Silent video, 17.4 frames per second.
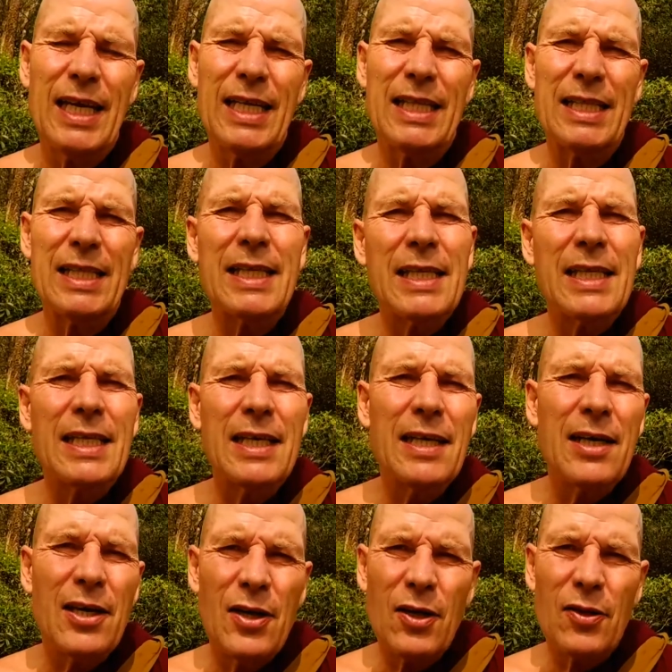in
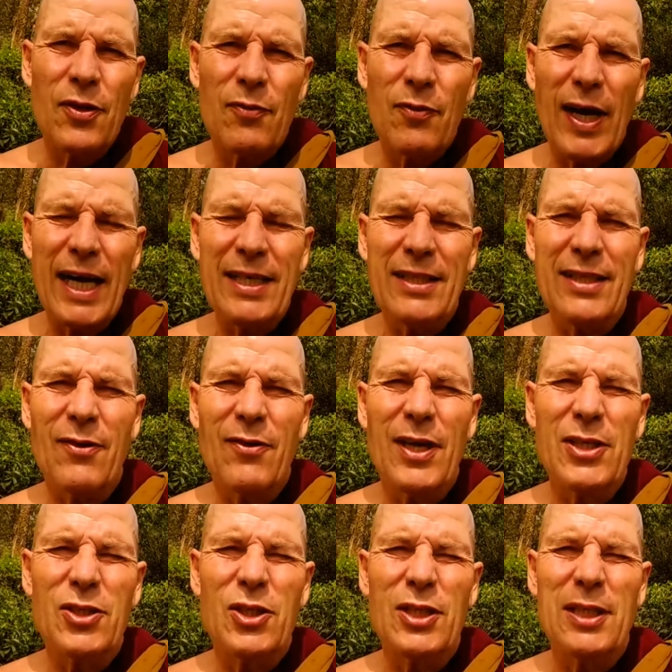the right
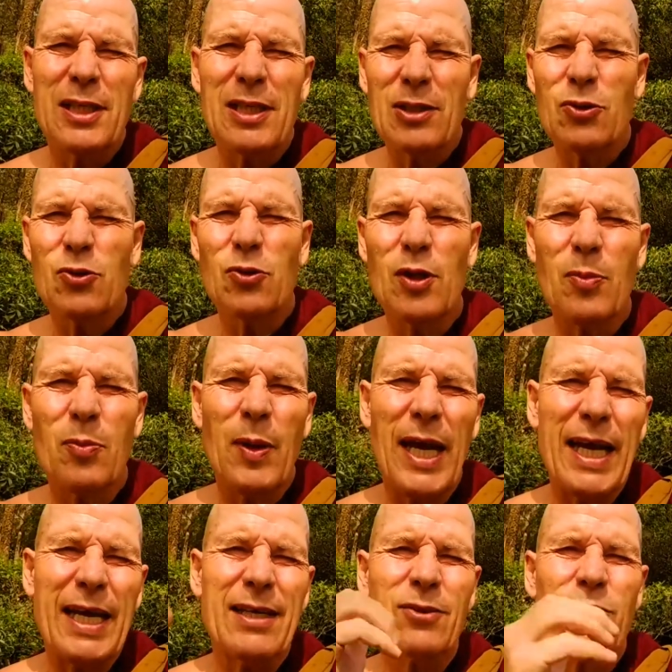direction, to the
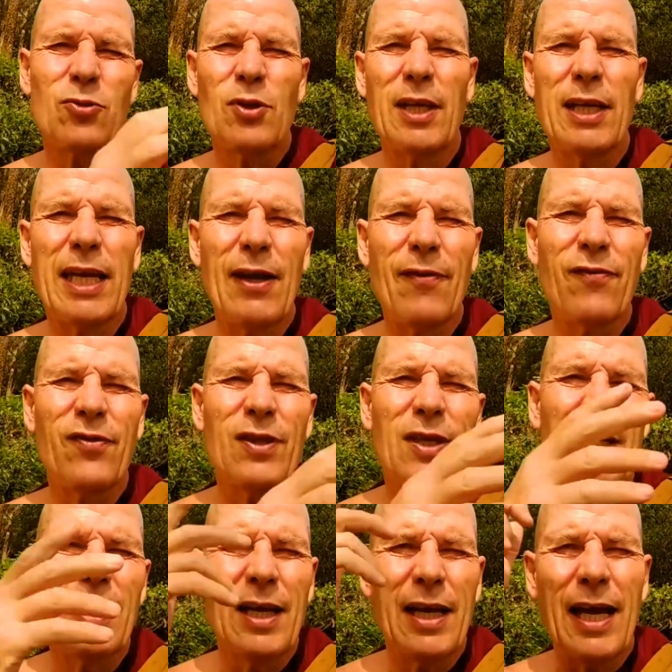back, to the left,
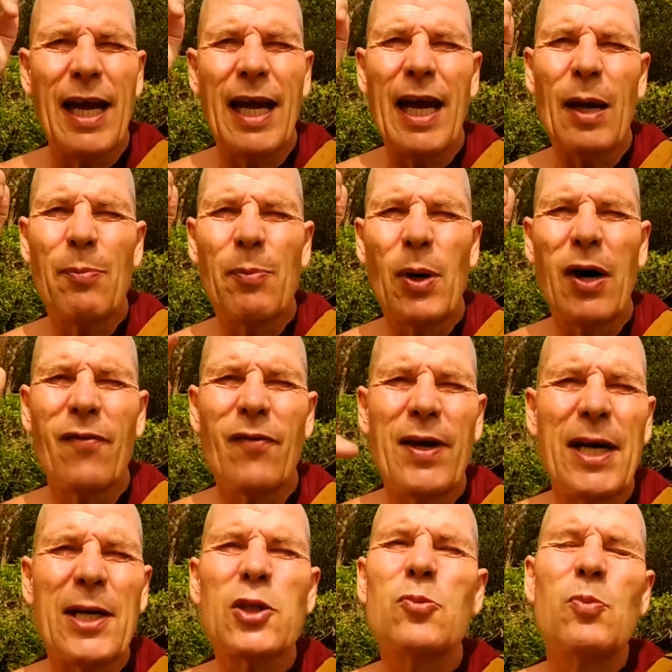
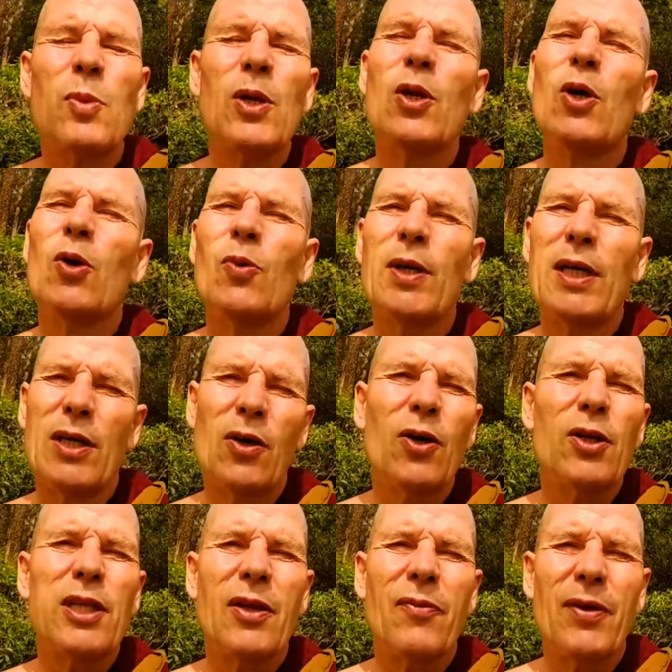above as below,
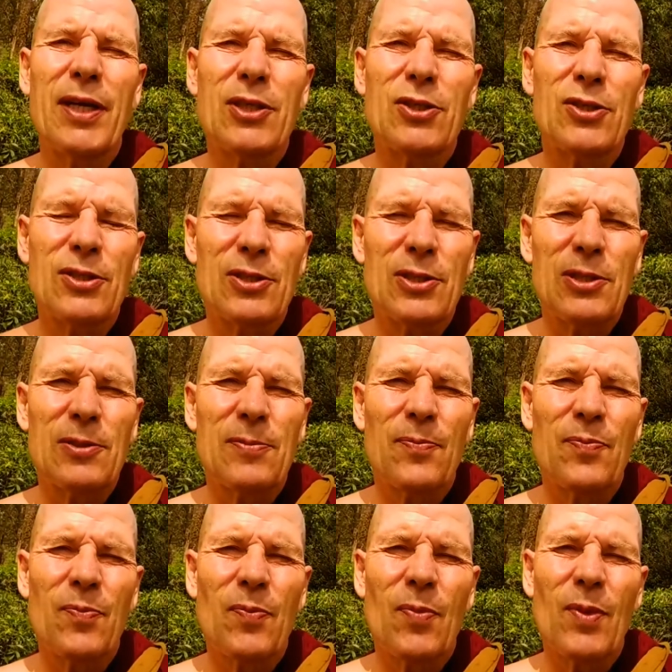in all directions.
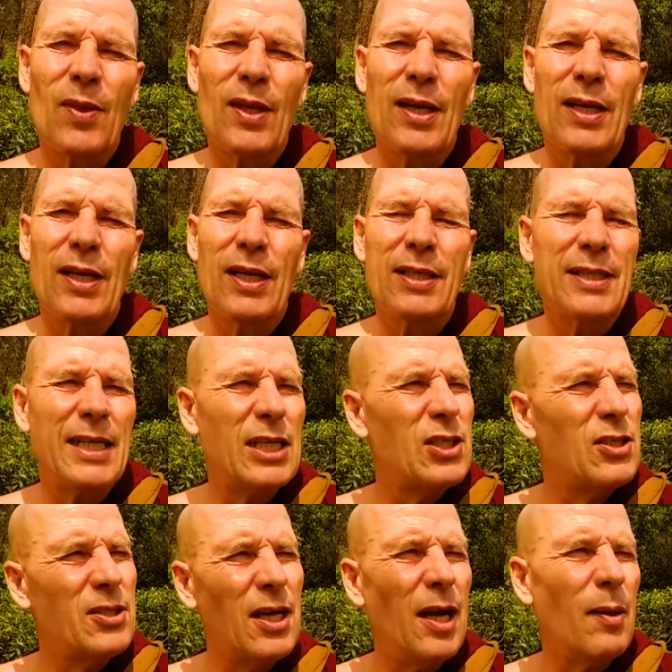
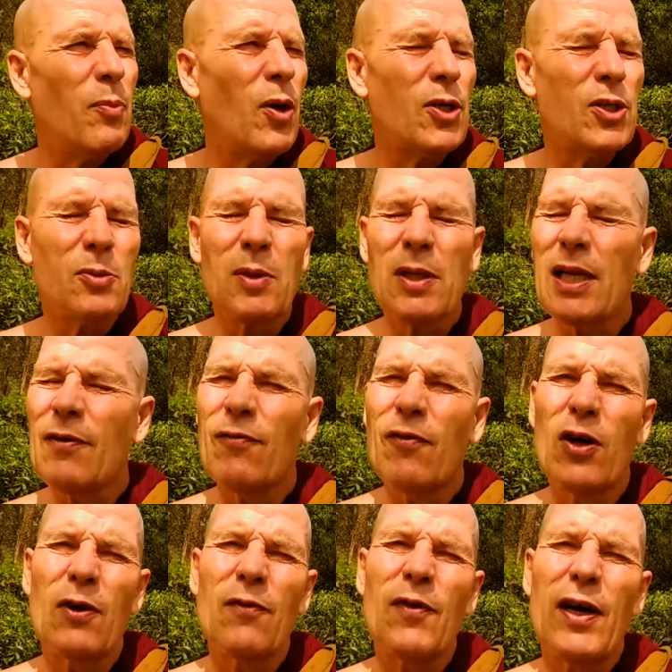Takes approximately
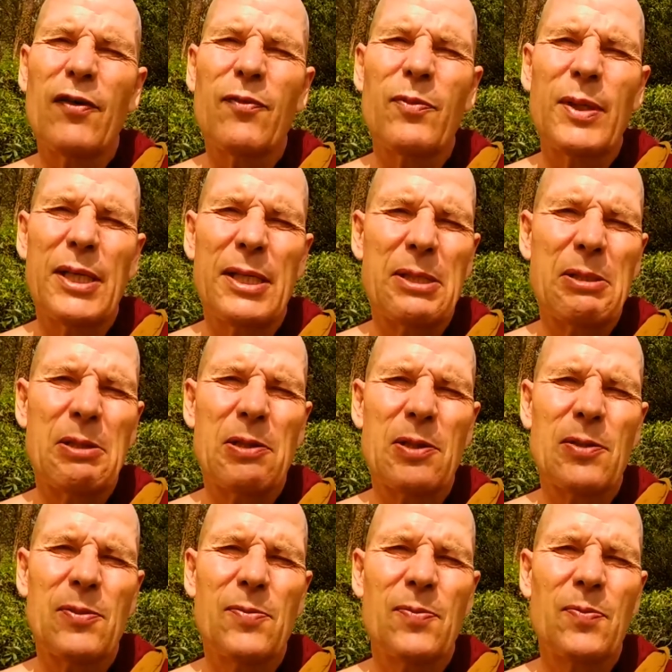forty-five
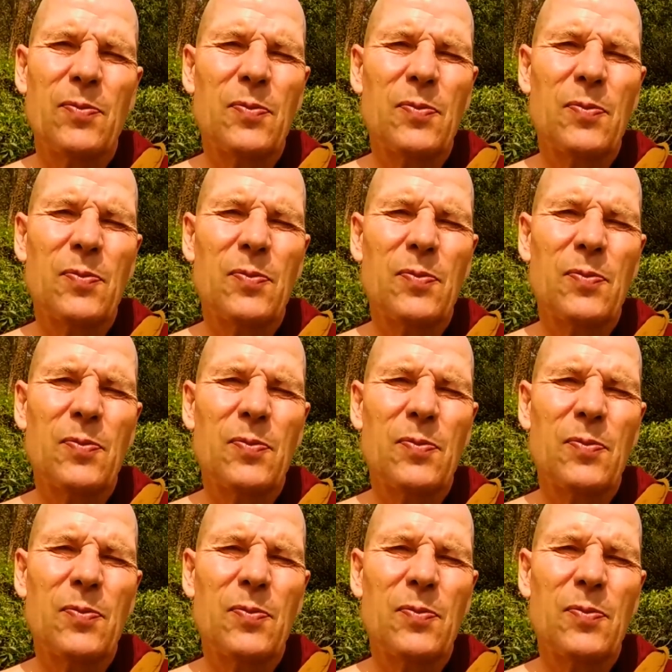minutes.